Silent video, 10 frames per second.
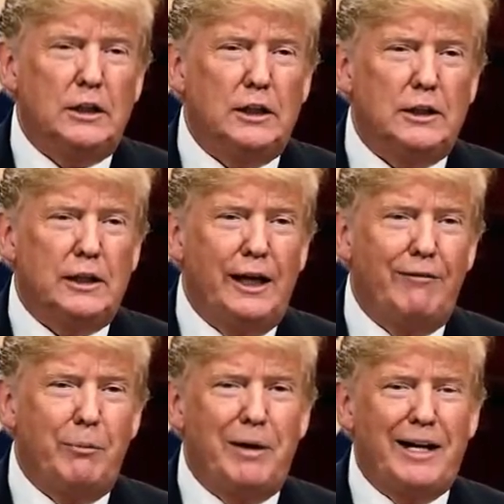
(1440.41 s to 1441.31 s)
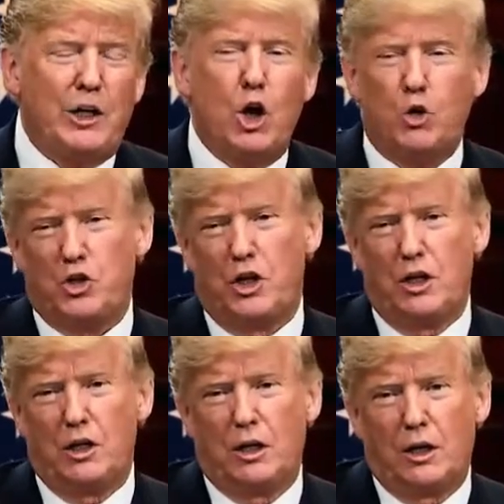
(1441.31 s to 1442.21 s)
Everybody knows it.
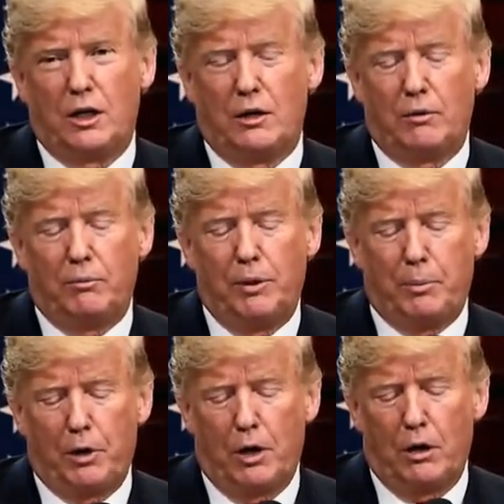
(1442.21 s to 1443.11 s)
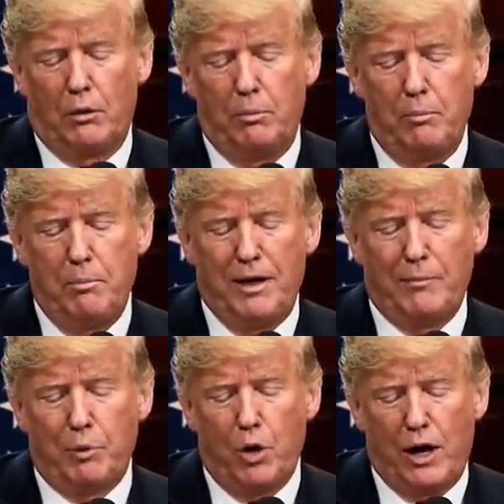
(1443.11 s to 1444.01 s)
People are
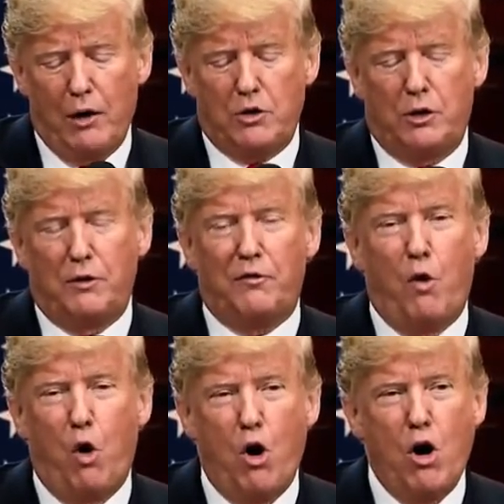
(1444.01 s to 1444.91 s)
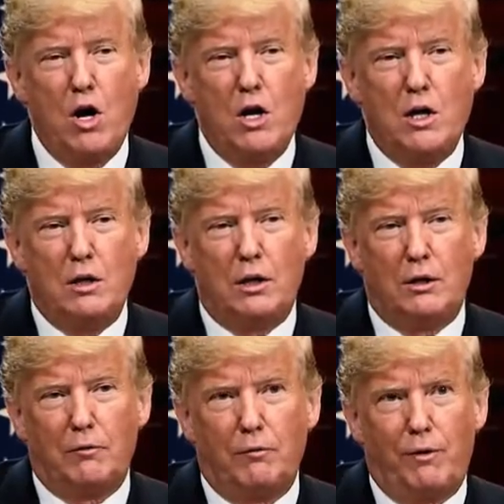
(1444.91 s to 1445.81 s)
being brought out to the fore.
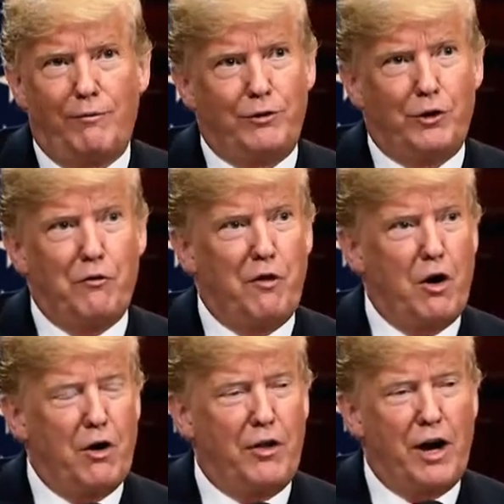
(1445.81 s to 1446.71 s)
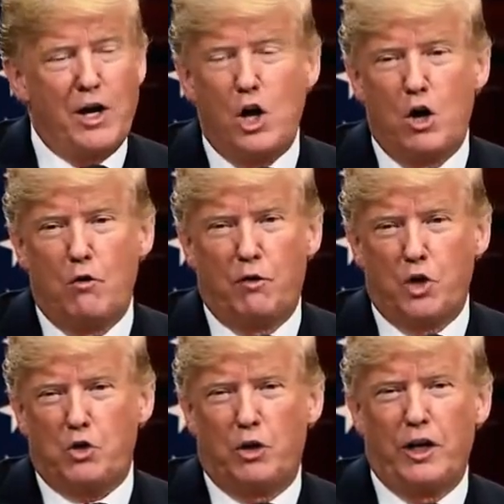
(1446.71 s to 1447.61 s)
So far that I know,
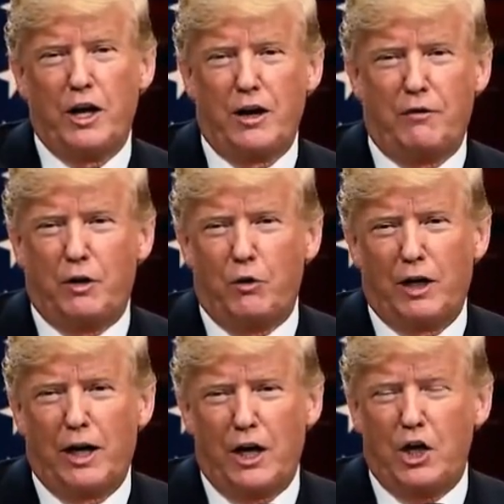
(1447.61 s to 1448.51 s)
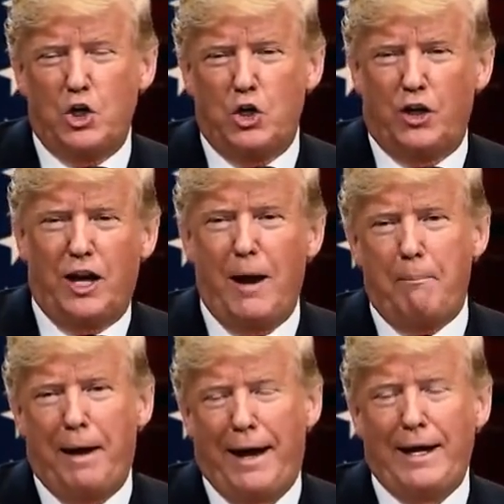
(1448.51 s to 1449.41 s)
virtually none of it related to the
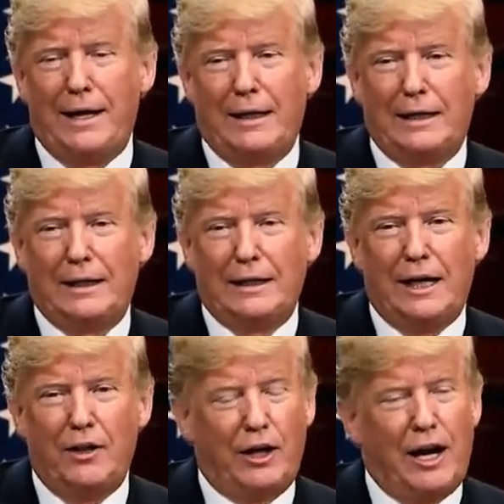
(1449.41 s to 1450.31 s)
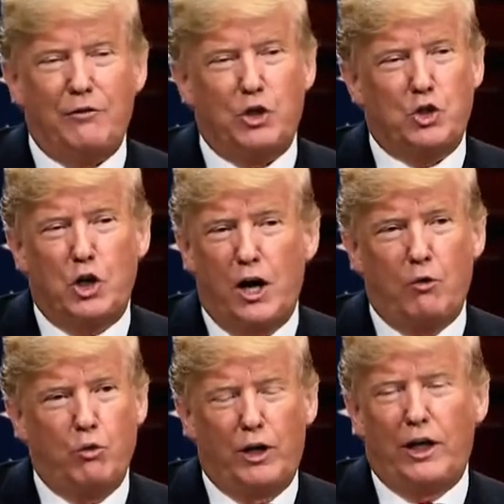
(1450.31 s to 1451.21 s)
campaign, and they're going to have to try
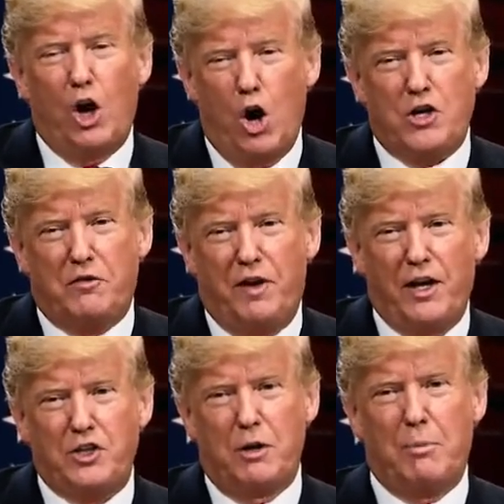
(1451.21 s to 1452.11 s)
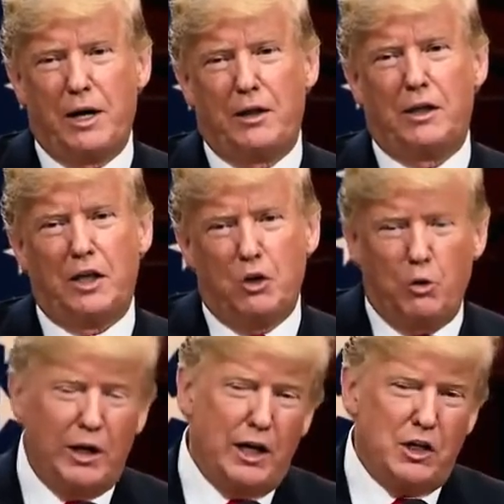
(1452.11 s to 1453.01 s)
really hard to find somebody that did
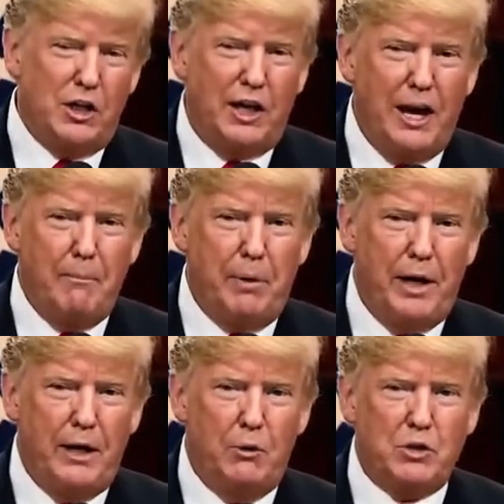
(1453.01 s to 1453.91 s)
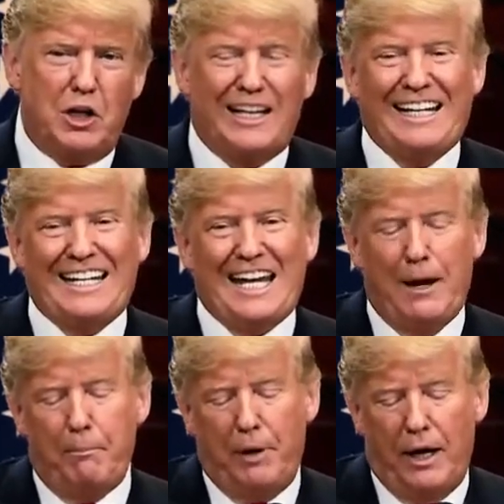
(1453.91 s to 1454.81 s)
relate to the campaign. That was a clean
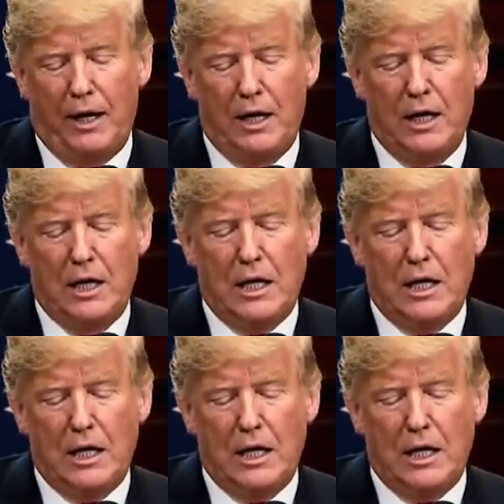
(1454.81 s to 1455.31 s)
campaign.